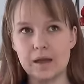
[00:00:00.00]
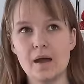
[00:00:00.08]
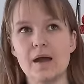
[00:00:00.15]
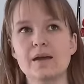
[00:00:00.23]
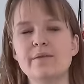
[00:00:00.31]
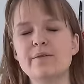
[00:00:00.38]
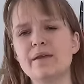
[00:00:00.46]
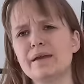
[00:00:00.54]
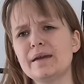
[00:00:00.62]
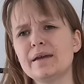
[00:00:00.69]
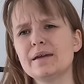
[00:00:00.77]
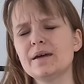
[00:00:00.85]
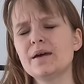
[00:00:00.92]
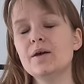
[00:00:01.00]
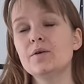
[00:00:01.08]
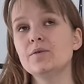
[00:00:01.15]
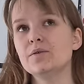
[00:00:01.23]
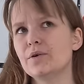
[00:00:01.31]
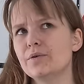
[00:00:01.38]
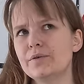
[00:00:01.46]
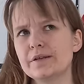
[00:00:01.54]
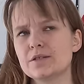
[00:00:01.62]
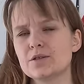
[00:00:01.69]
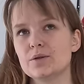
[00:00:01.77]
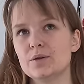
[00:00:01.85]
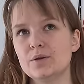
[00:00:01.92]
I think the
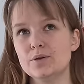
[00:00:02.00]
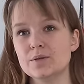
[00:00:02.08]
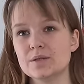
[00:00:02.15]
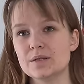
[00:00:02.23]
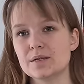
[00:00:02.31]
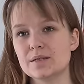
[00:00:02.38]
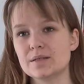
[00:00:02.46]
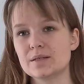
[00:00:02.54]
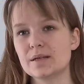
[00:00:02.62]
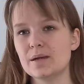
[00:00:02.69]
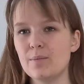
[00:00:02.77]
original uses